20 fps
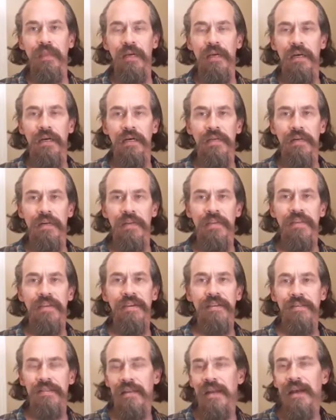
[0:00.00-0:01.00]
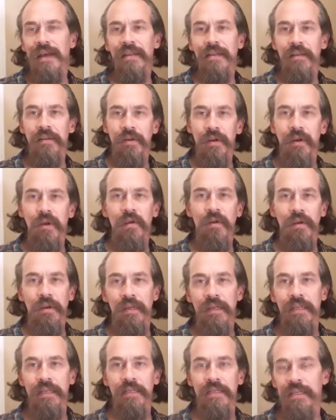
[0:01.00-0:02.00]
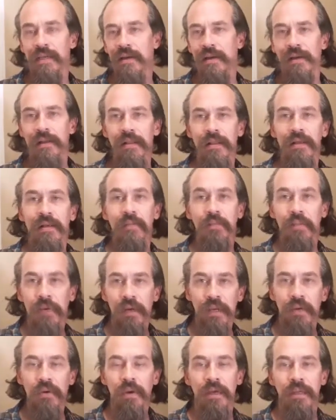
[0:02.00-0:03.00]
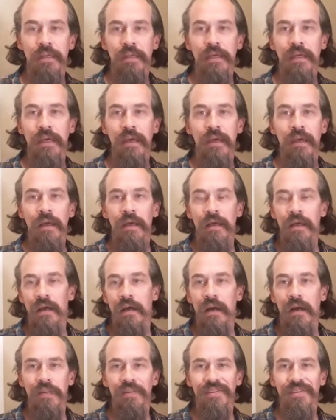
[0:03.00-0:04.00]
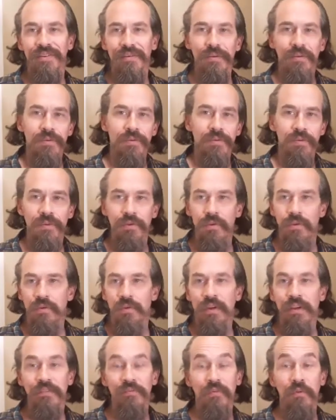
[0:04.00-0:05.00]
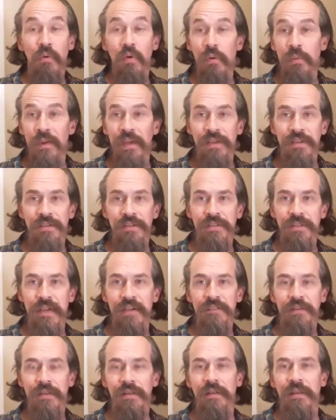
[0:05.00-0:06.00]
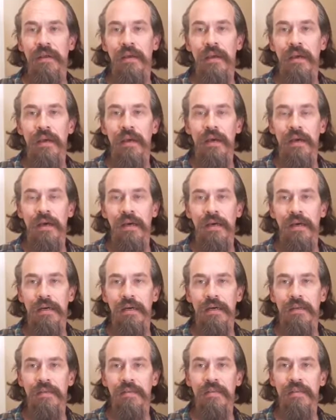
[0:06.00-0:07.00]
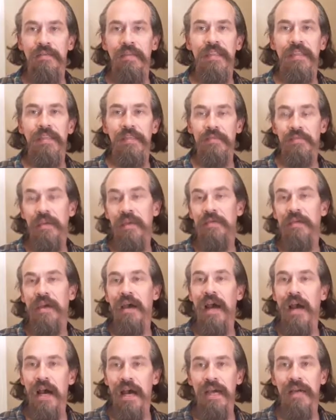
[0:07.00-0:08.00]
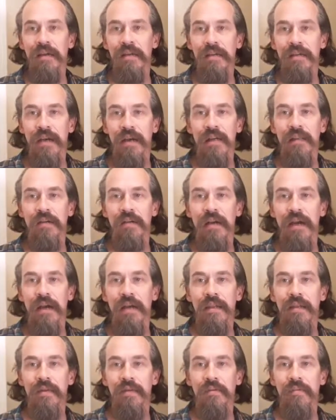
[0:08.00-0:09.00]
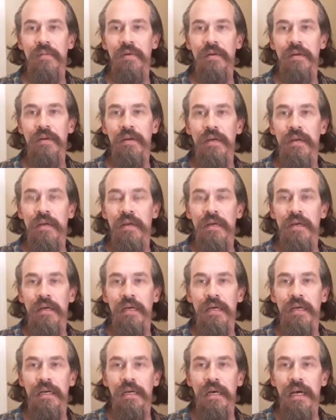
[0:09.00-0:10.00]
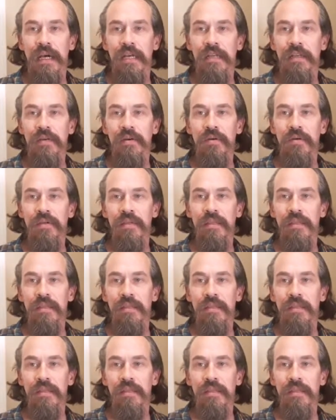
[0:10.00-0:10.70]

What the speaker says: On things that I know are going to sell and pretty quickly, I'll do 2, 3, 4 pictures of it. Something that's maybe a higher dollar item, or I know